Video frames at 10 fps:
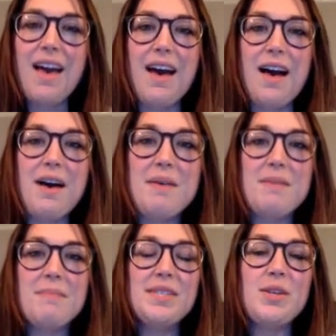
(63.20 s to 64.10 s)

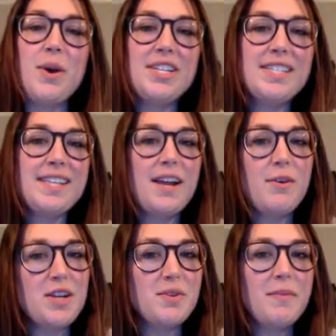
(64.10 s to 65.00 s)
So I just said I
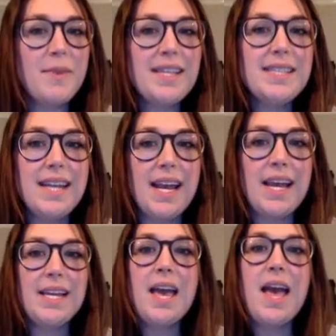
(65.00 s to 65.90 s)
graduated from Kent
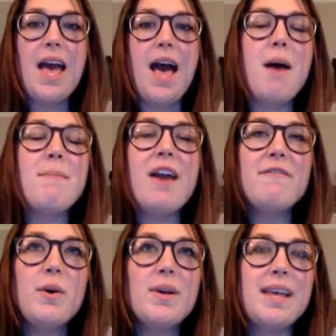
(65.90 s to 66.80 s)
State. I
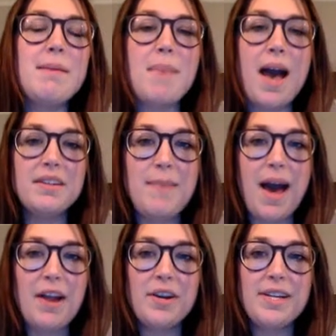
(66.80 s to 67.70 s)
focus on mild to
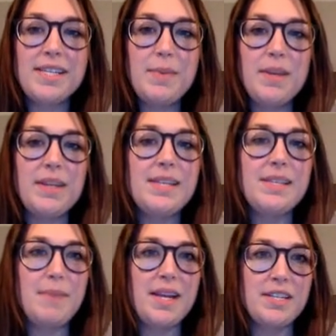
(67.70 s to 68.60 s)
moderate disabilities
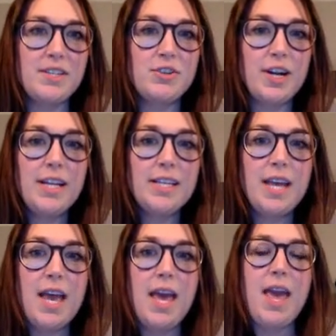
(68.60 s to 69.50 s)
in my district,
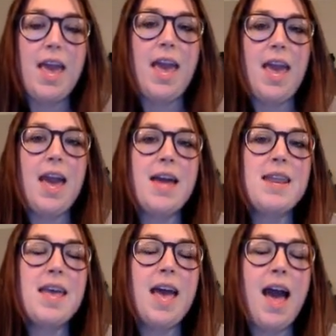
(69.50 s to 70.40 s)

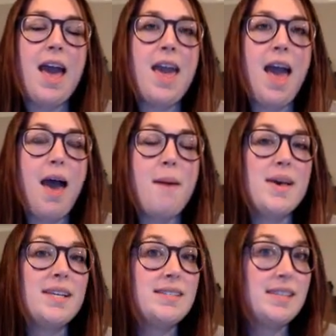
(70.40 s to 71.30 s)
and I am
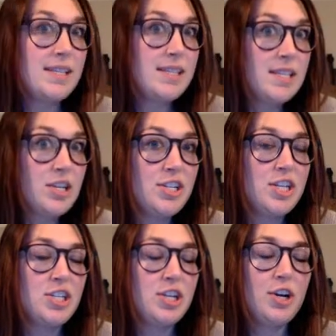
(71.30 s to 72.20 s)
a sixth-year
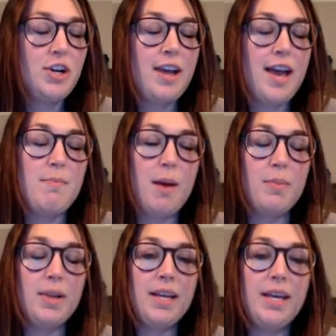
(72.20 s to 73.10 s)
teacher at a
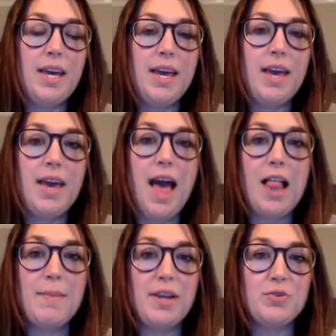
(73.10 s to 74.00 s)
public
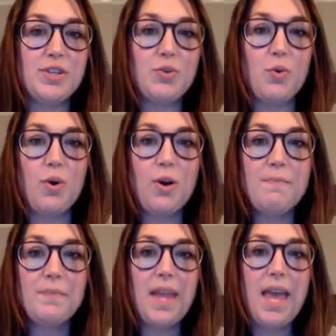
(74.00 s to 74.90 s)
elementary
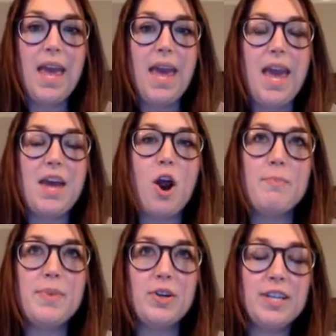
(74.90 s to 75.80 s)
school, and
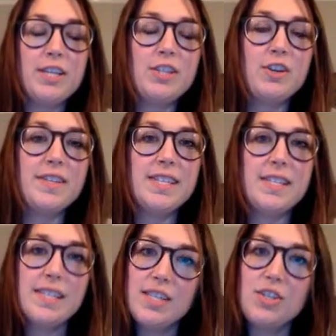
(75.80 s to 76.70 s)
our building
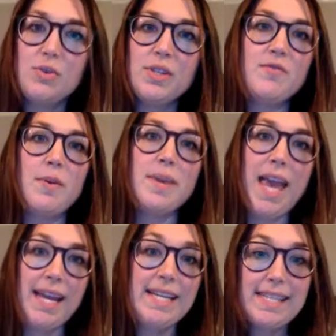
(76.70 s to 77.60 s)
services students from
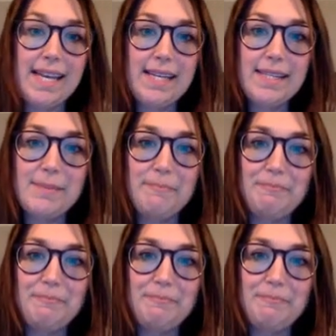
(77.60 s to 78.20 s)
K to 6.